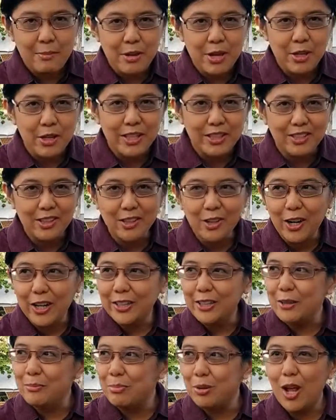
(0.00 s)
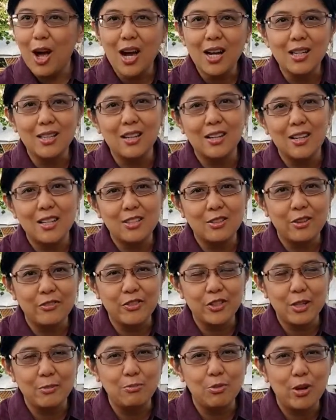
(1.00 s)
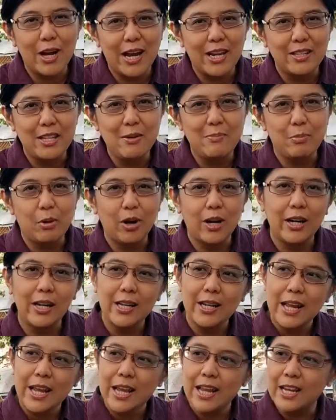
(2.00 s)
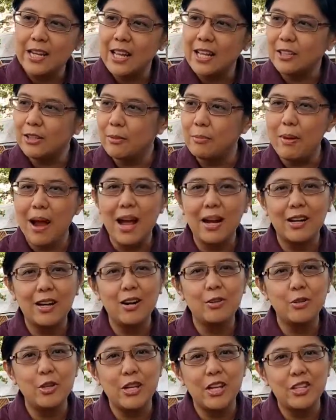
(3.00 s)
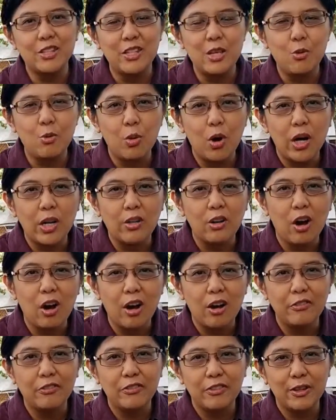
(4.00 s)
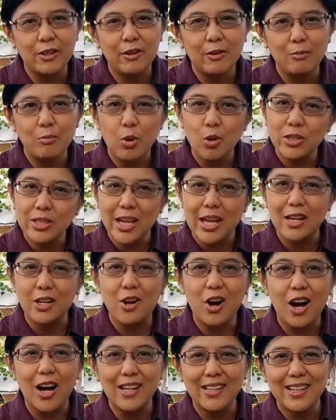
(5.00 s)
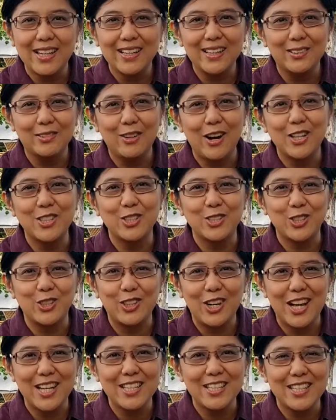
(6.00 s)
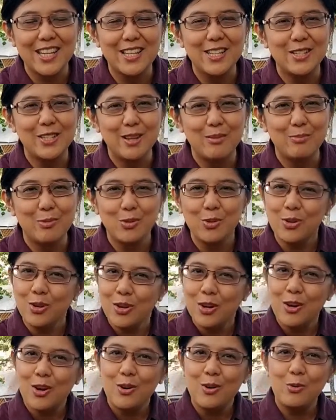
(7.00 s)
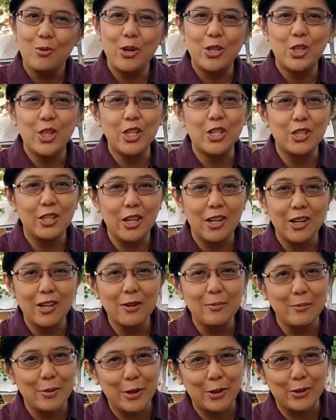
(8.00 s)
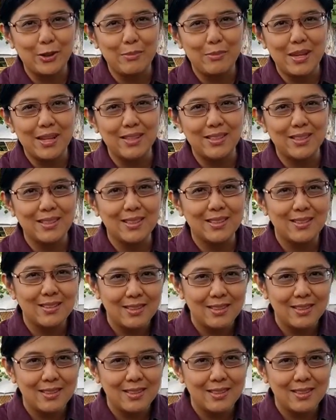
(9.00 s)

I'm here at the garden block uh, of Cebu I D Park, and at the background you can see one of the most iconic restaurants in Cebu, which is the Pyramid.